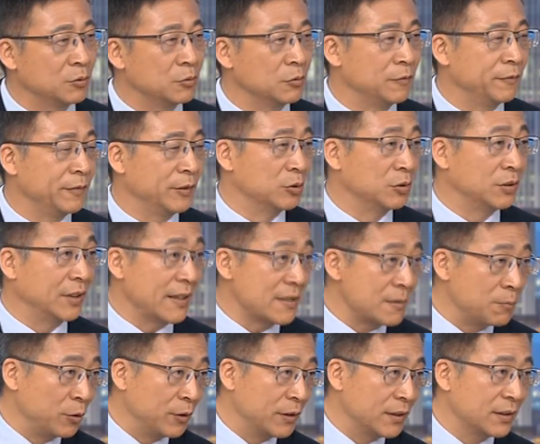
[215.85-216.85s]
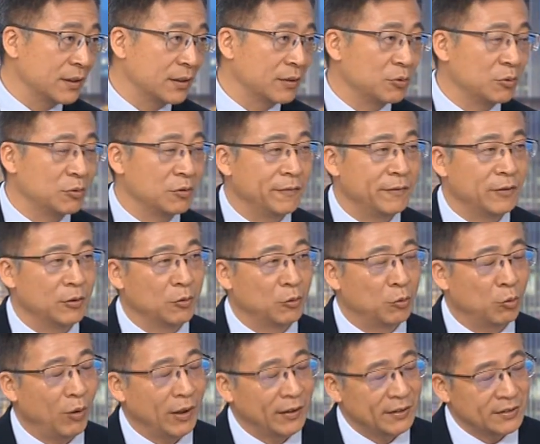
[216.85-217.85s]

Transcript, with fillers: who feel desperate, who yes. feel quite